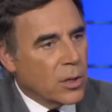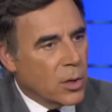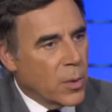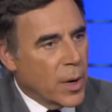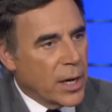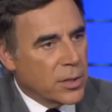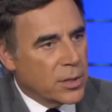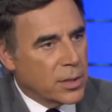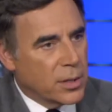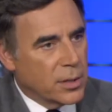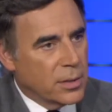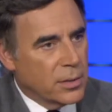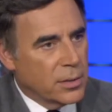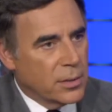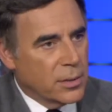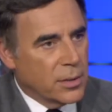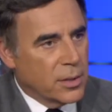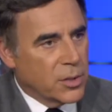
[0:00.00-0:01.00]
quest
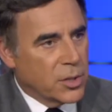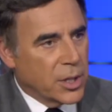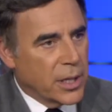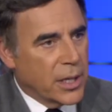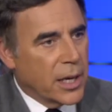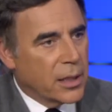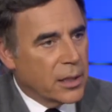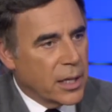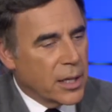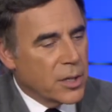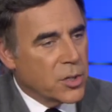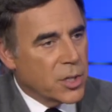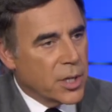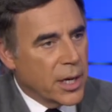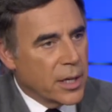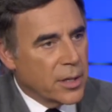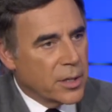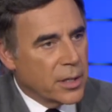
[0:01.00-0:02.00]
to right. get things
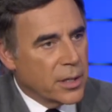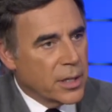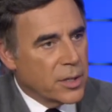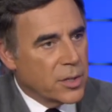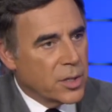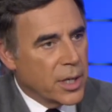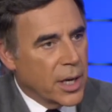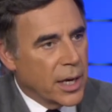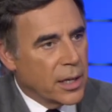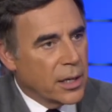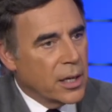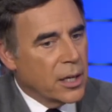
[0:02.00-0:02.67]
changed in this state.